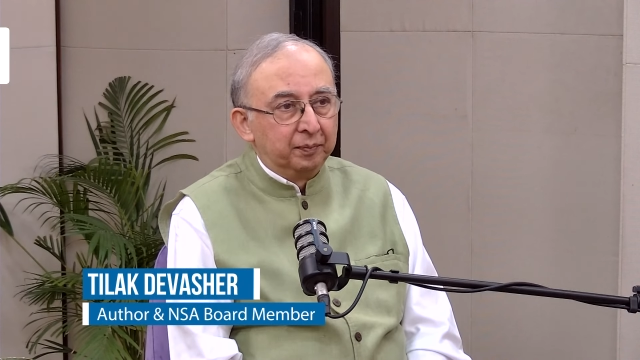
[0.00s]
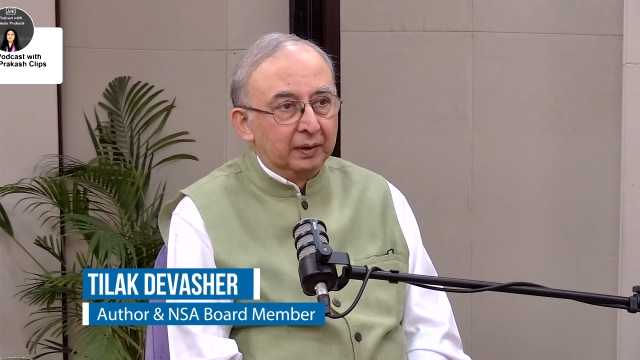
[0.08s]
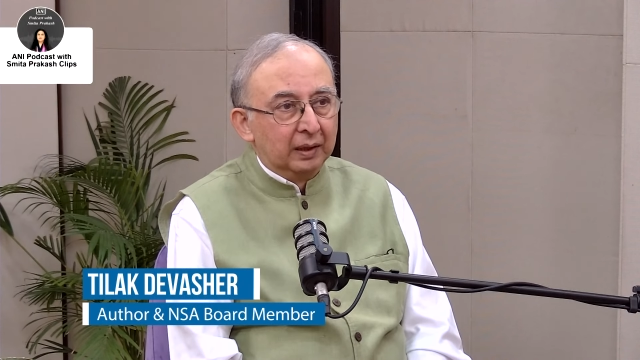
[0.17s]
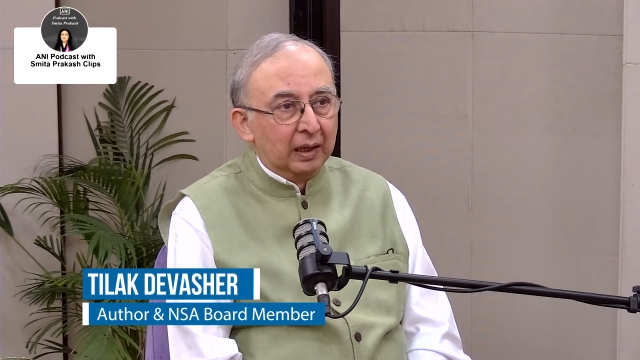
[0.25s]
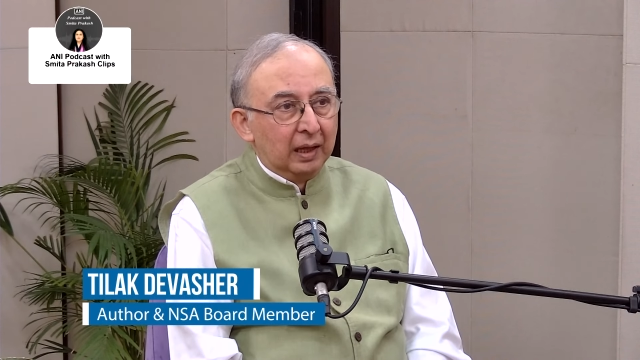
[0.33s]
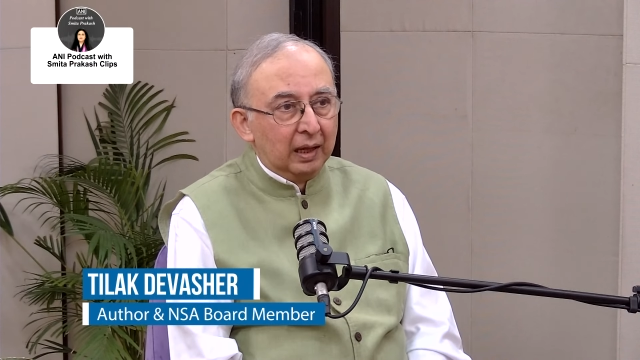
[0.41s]

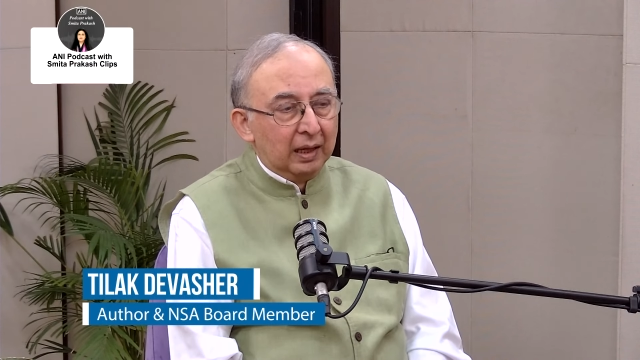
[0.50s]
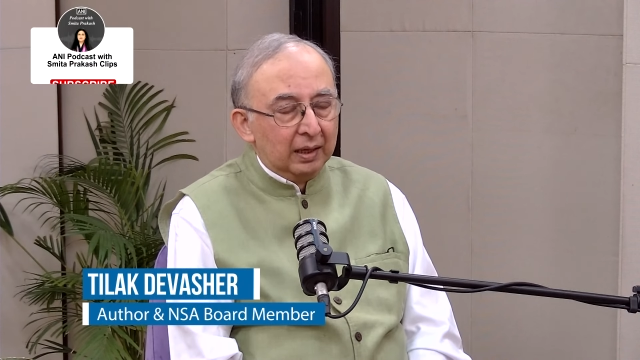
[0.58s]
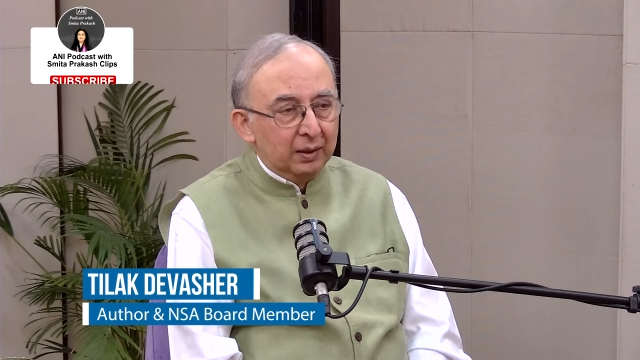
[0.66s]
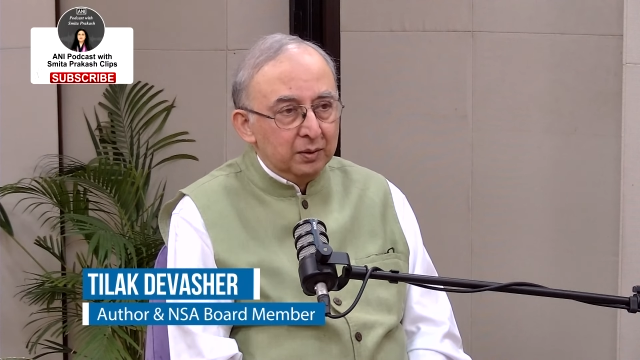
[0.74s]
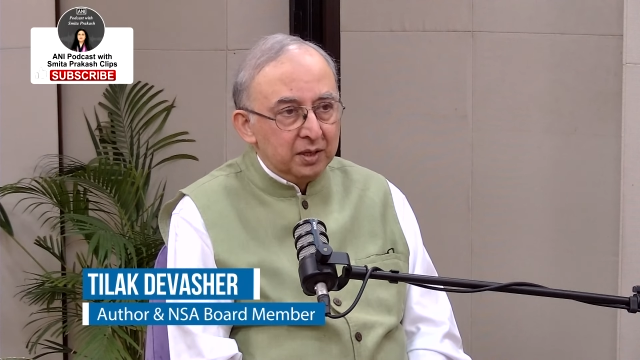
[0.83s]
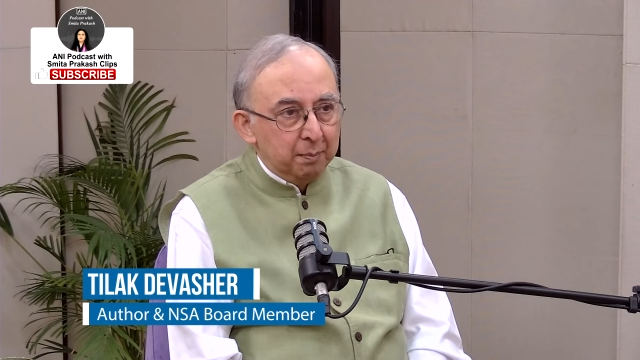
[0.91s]
Hmm.
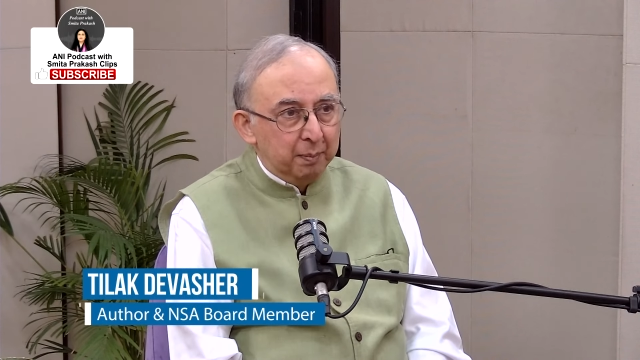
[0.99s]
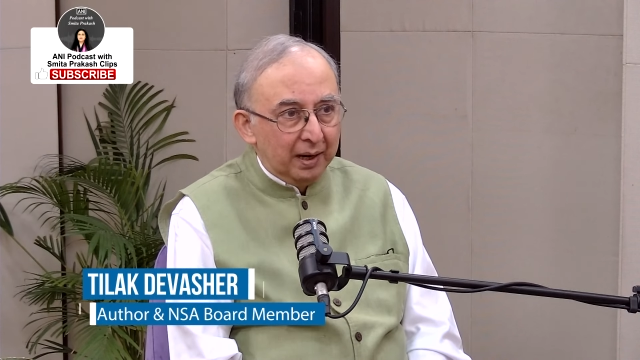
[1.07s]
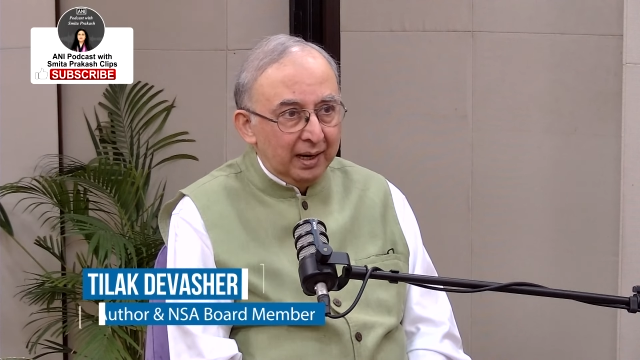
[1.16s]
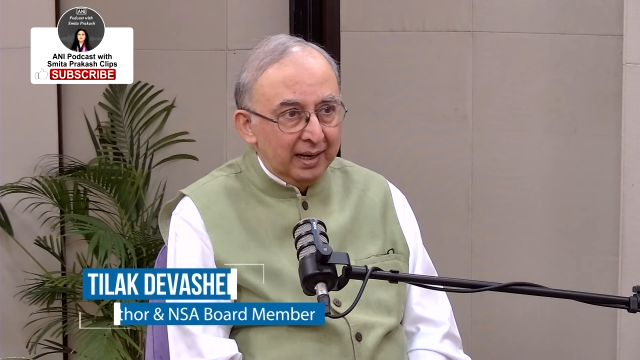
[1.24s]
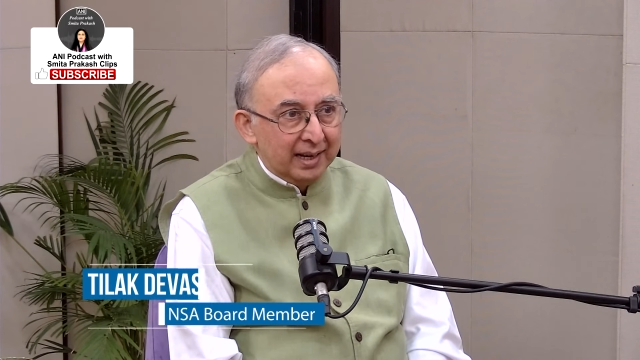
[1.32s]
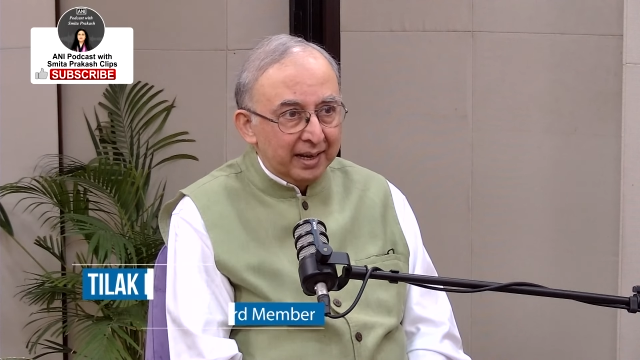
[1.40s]
You see,
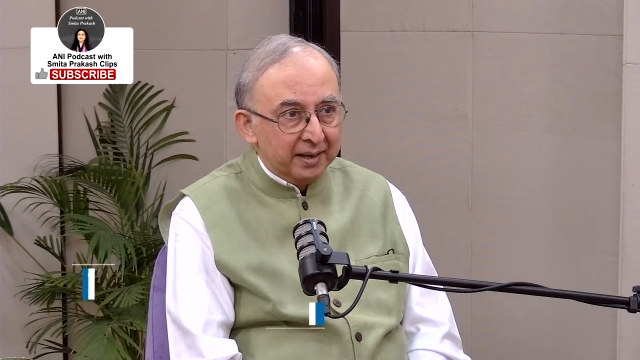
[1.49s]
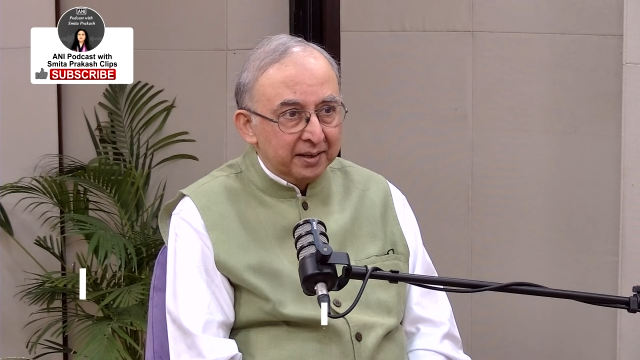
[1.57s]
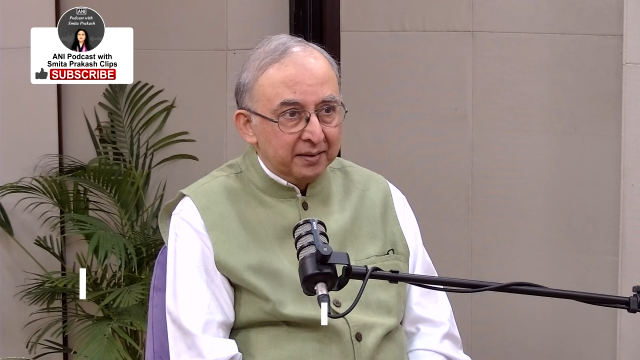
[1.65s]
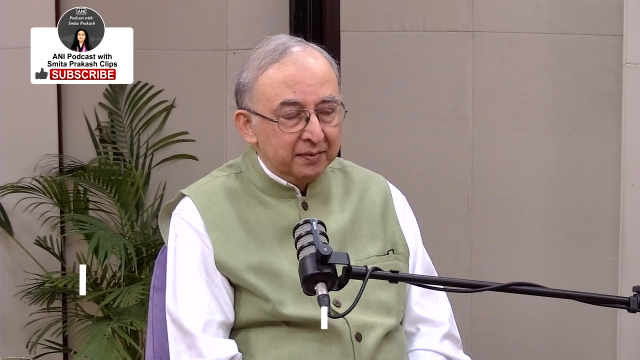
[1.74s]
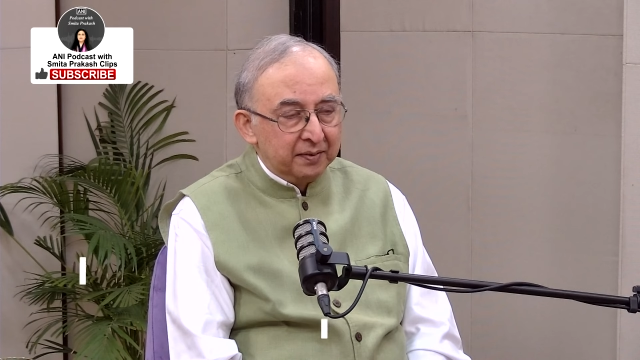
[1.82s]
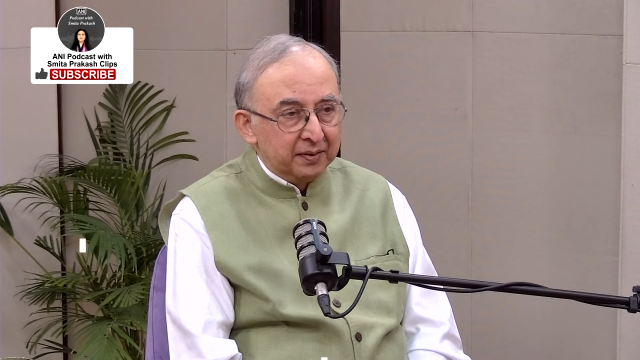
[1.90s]
building
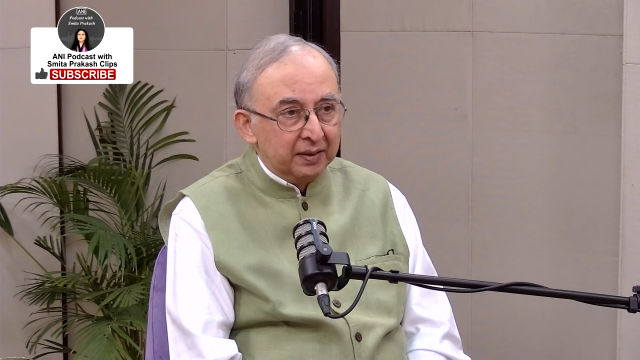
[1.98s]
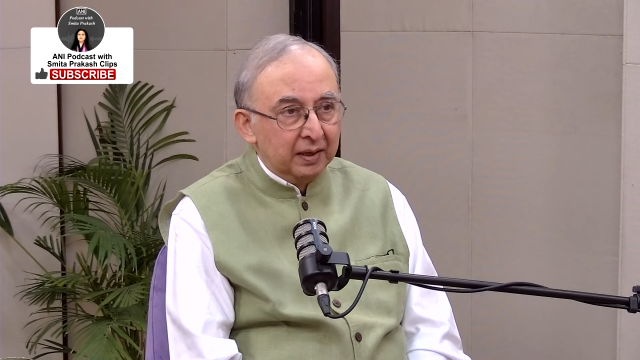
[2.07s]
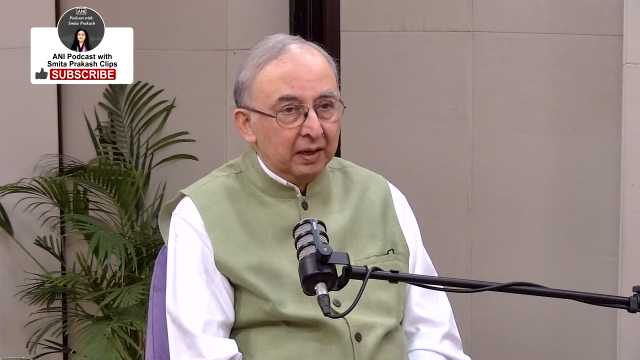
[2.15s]
narratives,